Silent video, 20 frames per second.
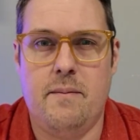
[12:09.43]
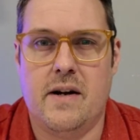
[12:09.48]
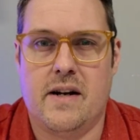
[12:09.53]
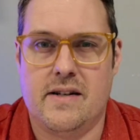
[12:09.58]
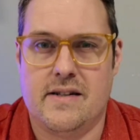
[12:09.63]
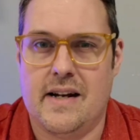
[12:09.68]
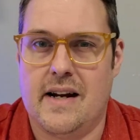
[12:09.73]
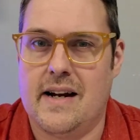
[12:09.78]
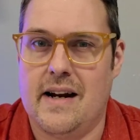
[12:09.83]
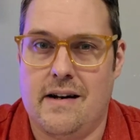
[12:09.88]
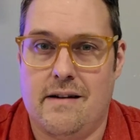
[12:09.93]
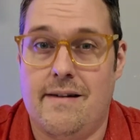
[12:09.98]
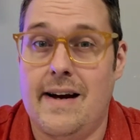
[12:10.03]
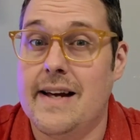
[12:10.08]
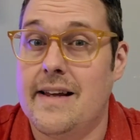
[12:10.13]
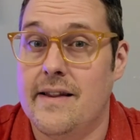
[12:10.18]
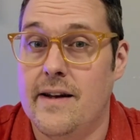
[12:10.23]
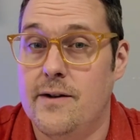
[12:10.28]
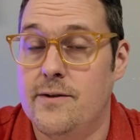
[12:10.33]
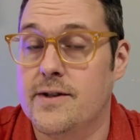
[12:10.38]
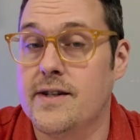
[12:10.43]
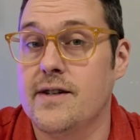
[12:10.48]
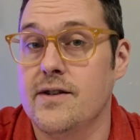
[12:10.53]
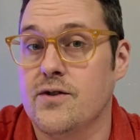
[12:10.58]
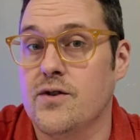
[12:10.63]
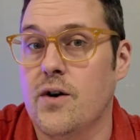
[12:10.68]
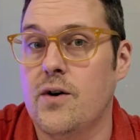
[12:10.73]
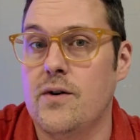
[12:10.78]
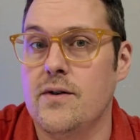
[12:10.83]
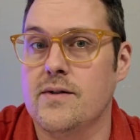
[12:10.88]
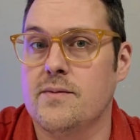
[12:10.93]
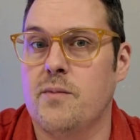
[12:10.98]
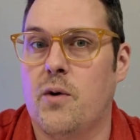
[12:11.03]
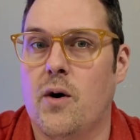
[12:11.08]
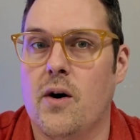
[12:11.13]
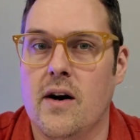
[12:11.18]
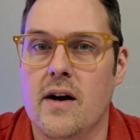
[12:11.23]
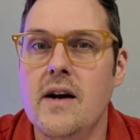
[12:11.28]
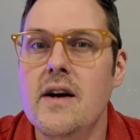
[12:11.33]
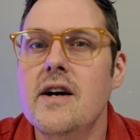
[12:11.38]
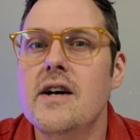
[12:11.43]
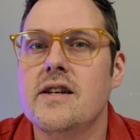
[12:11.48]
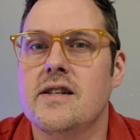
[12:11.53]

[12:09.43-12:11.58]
because I kind of like those controls more.